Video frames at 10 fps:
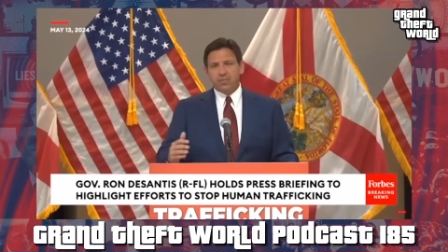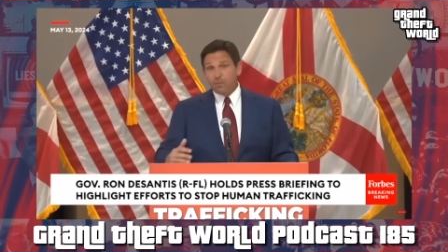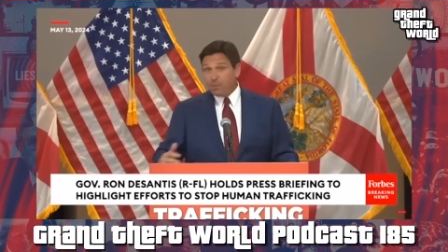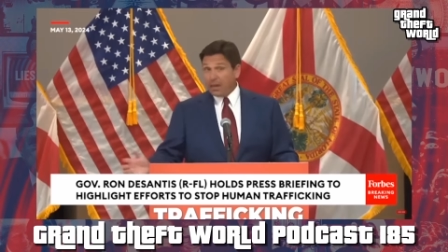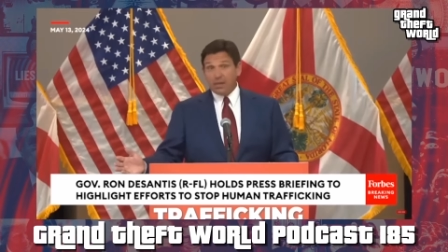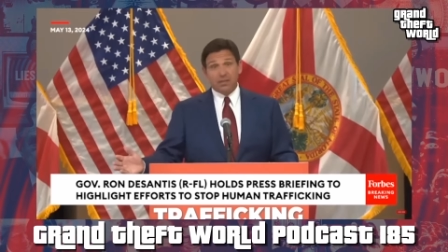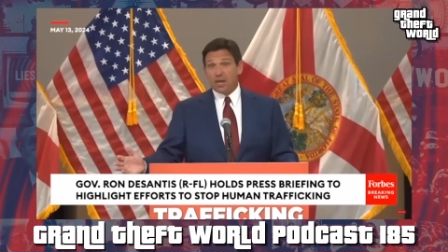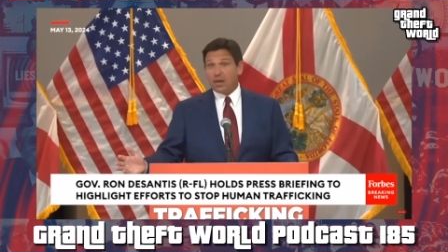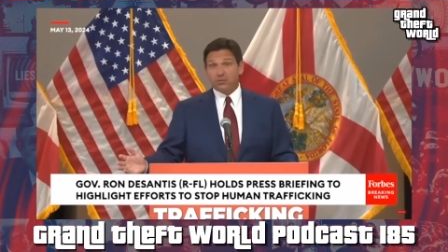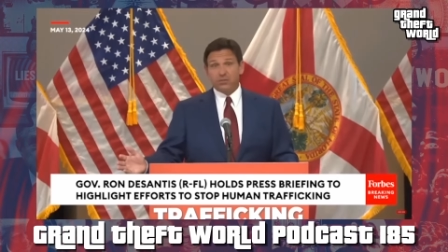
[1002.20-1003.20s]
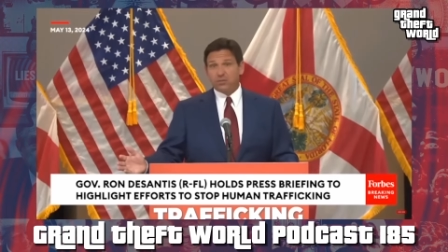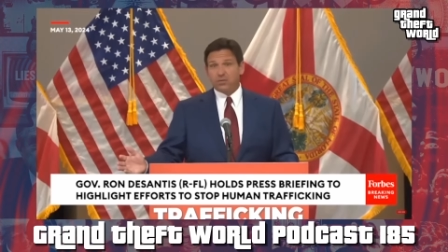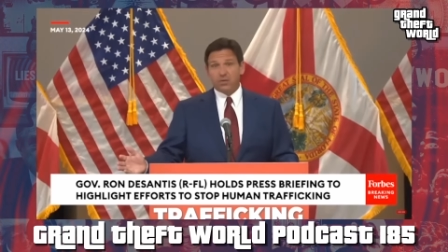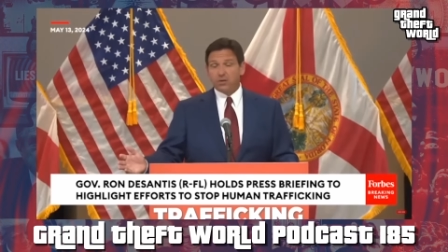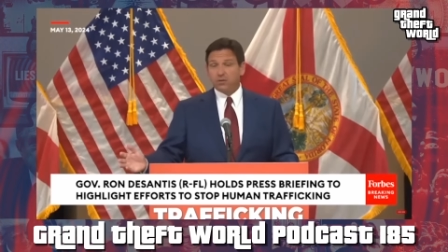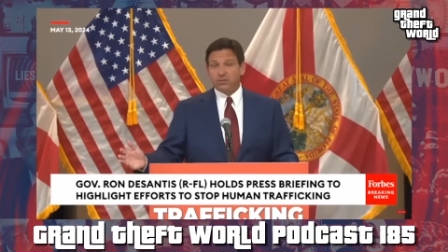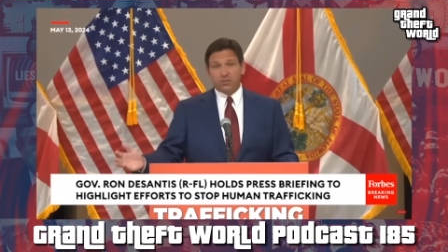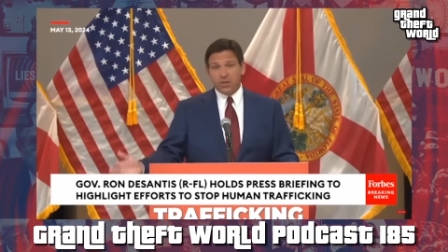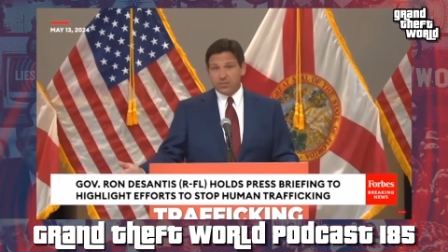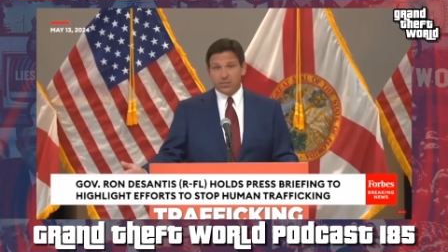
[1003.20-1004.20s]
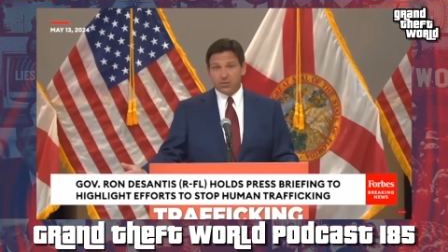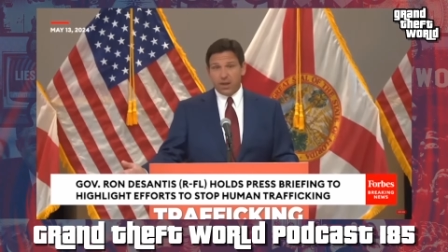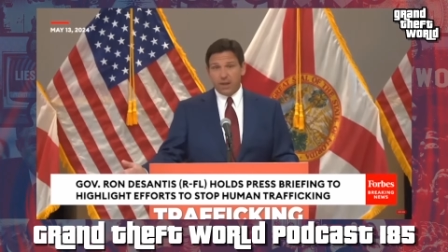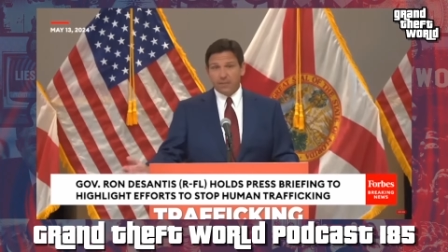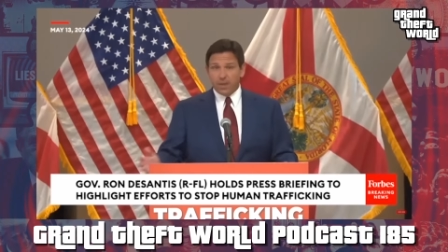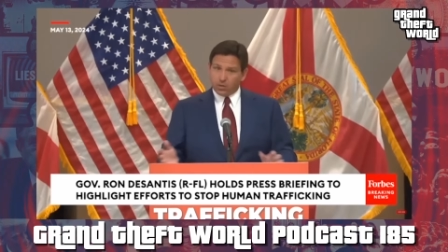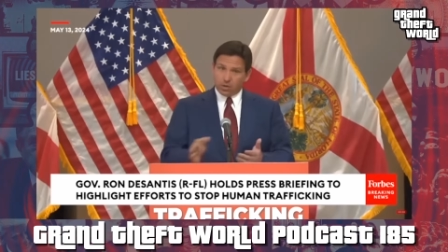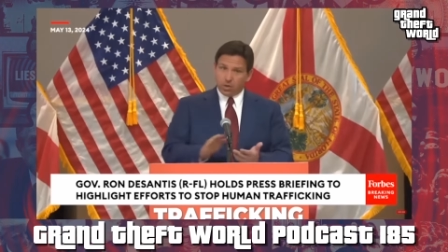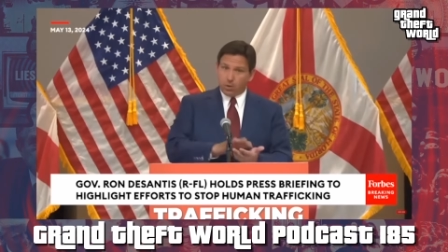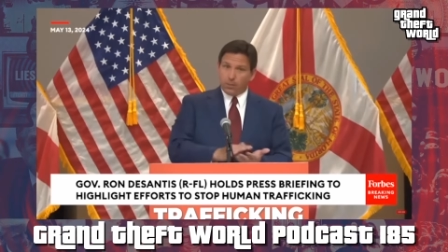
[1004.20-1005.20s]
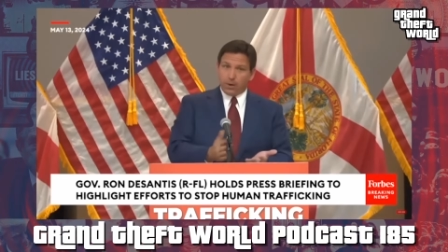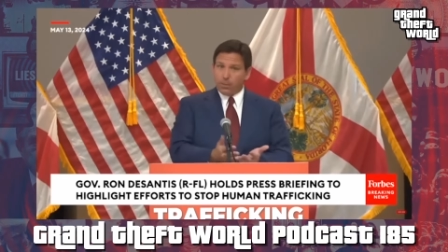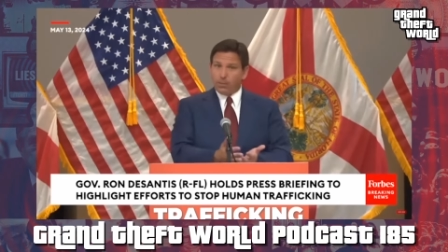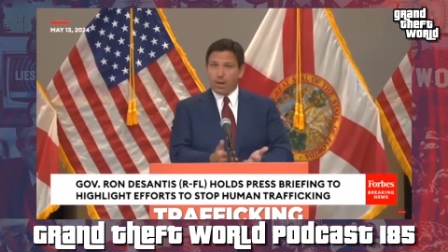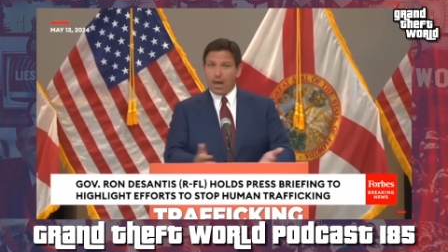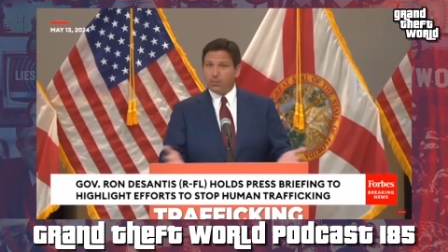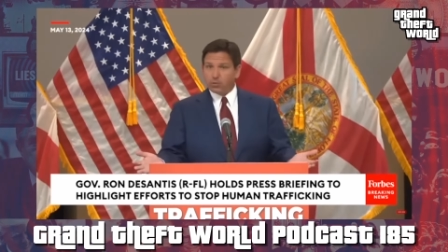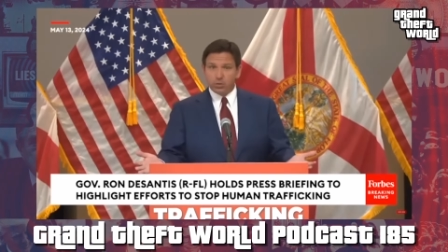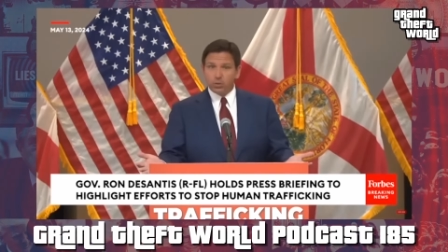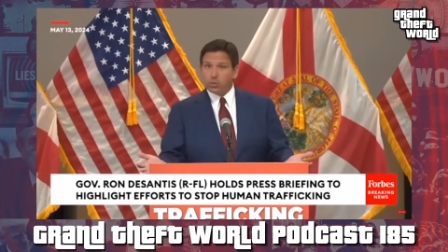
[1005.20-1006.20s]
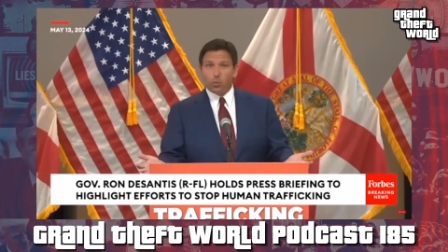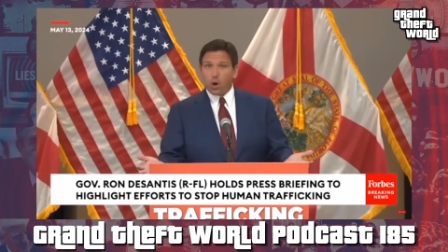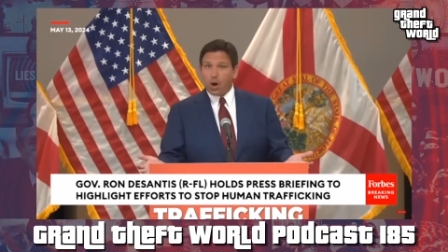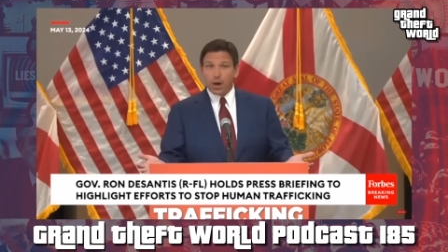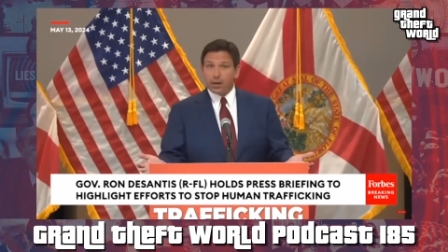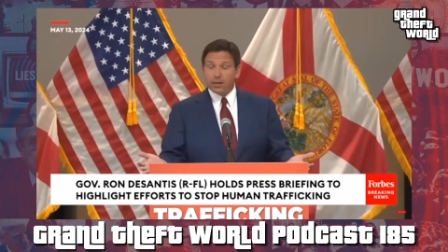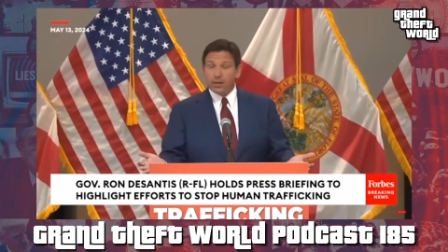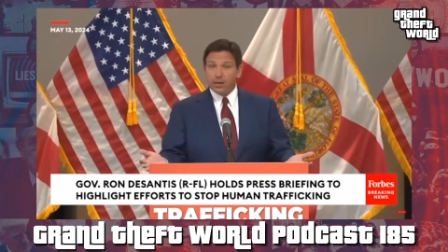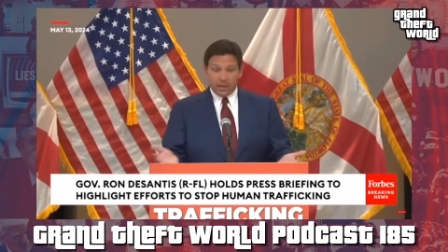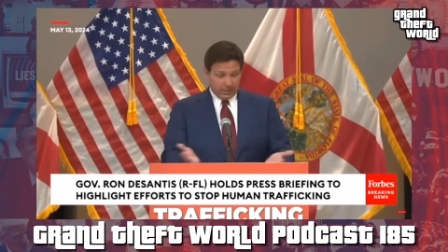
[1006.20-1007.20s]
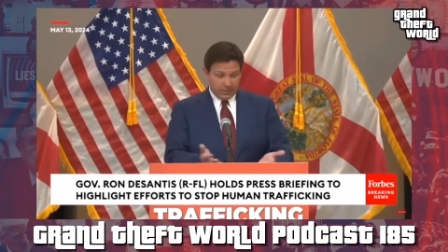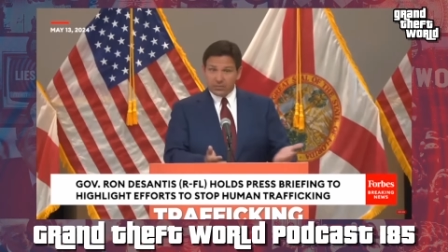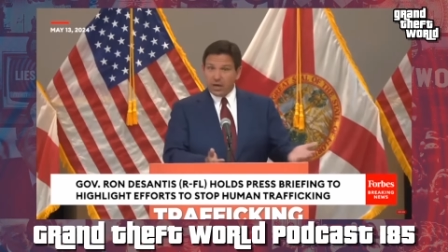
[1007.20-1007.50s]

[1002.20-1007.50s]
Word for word: many thousands of years of history. You can open up a Bible, you can walk in these